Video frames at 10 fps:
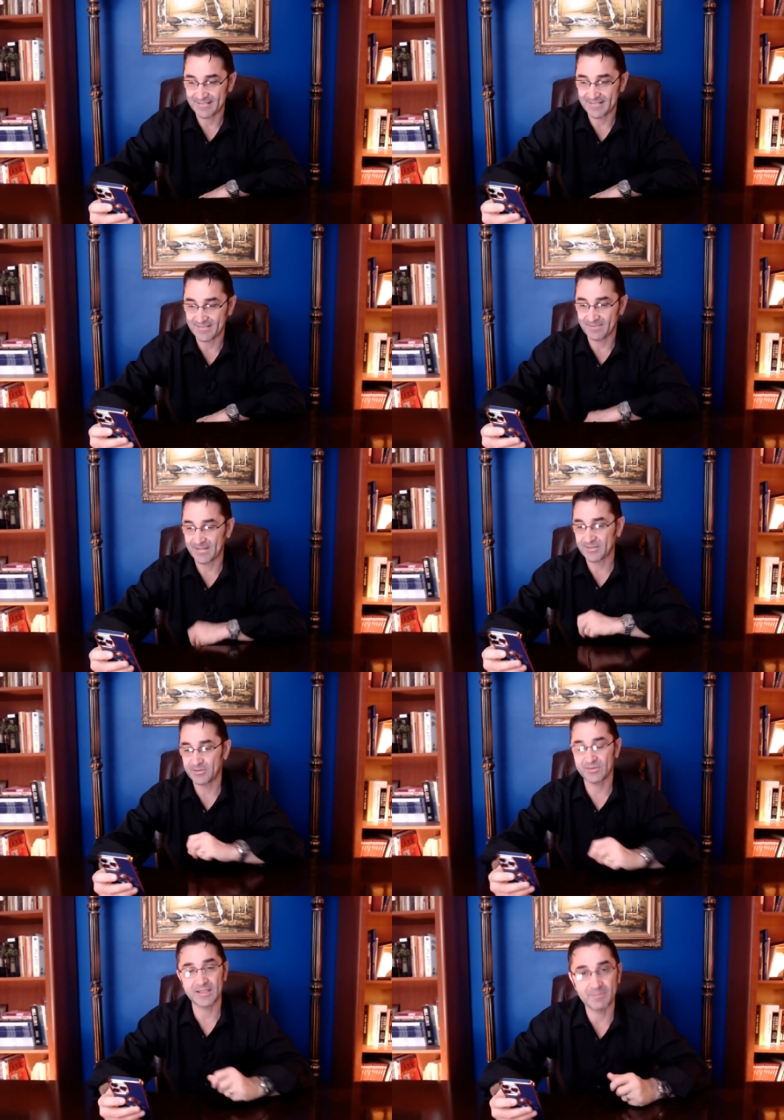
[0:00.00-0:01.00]
what do you
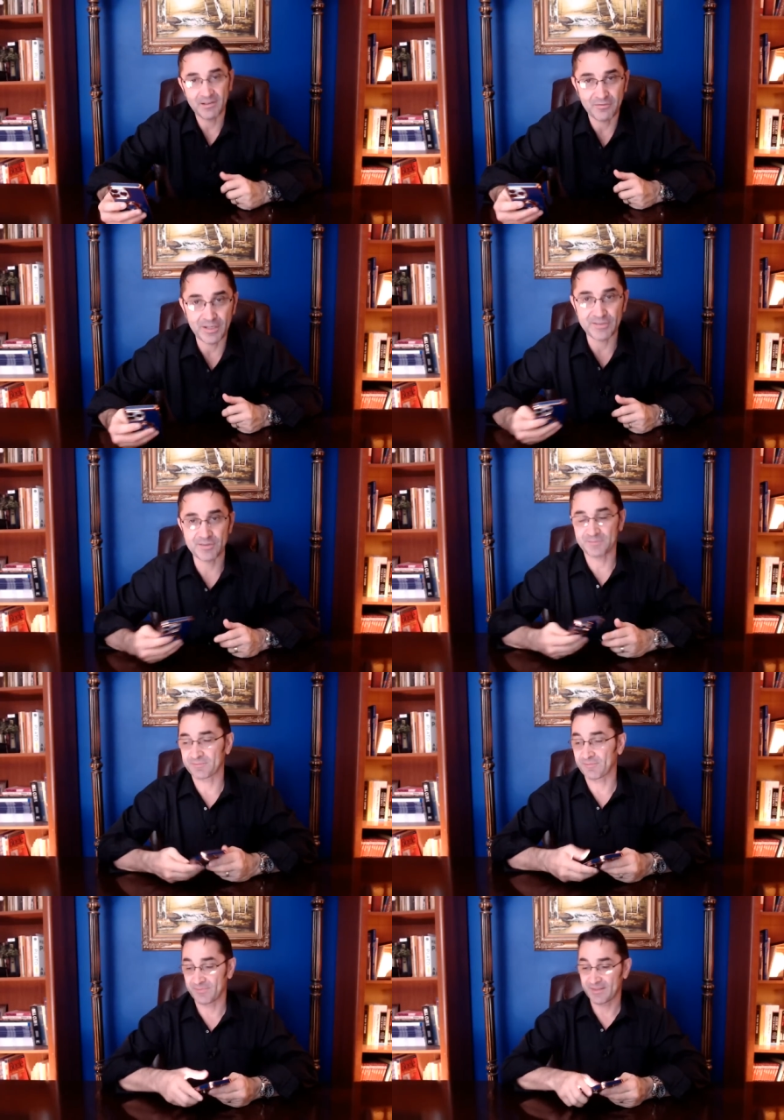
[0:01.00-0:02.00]
think my friends
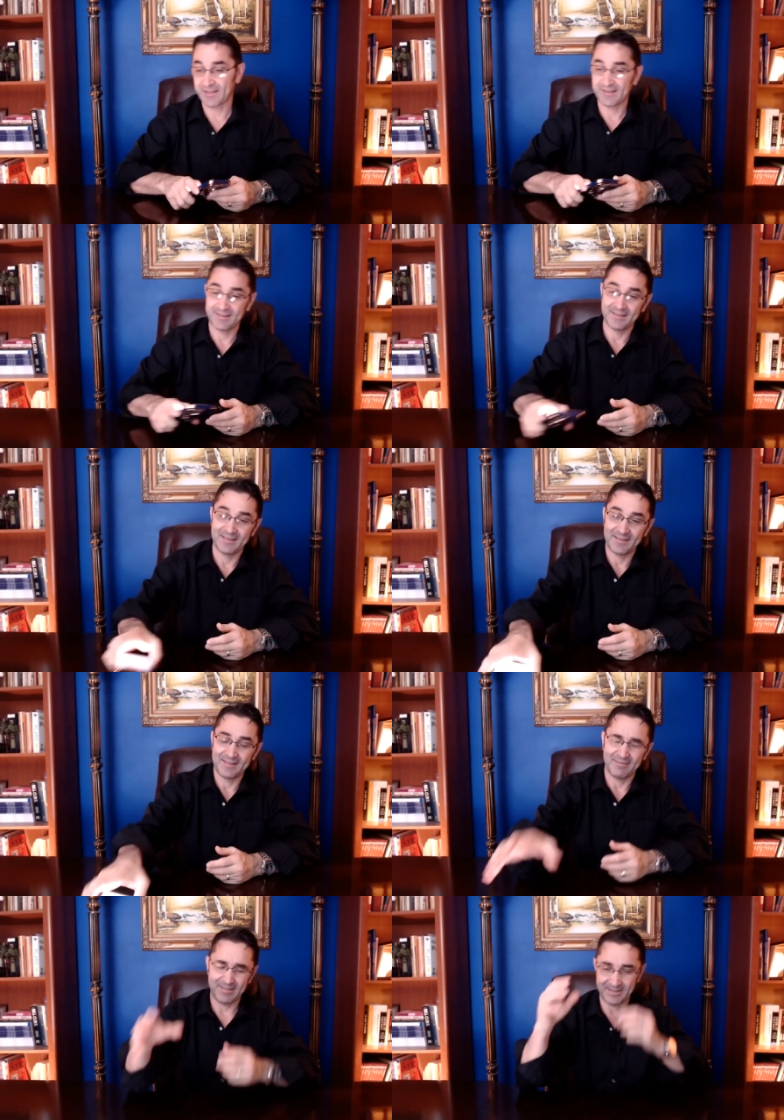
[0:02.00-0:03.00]

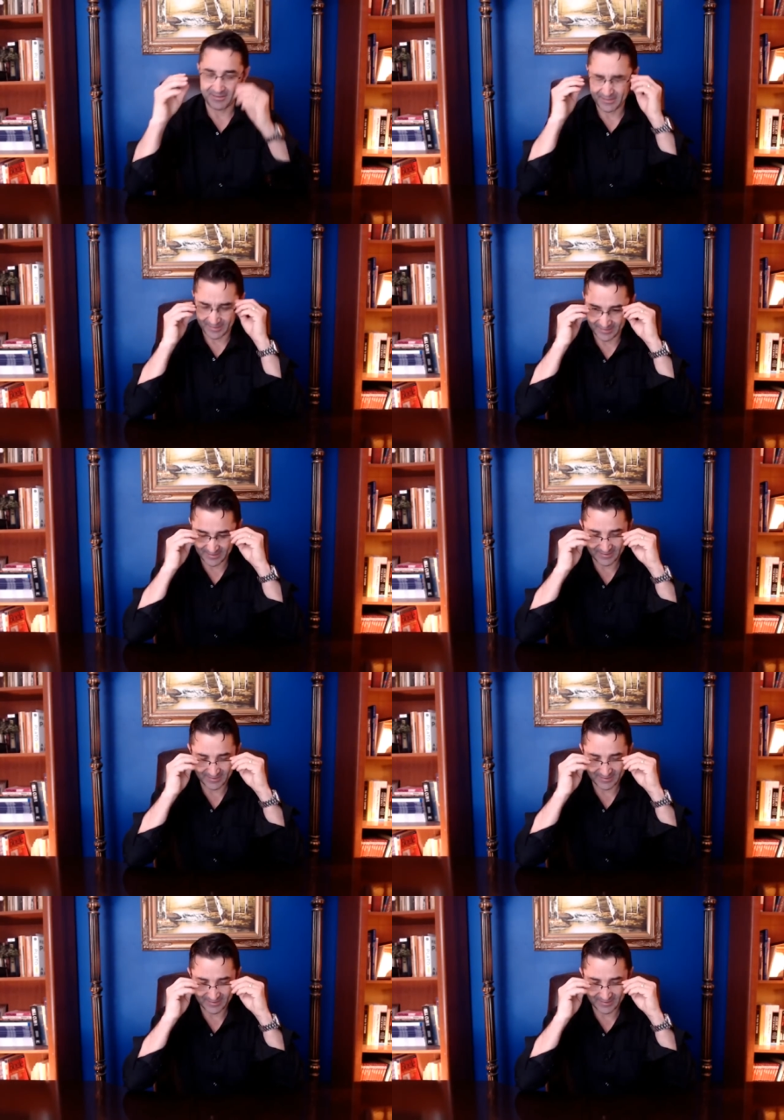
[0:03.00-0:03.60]
what do you think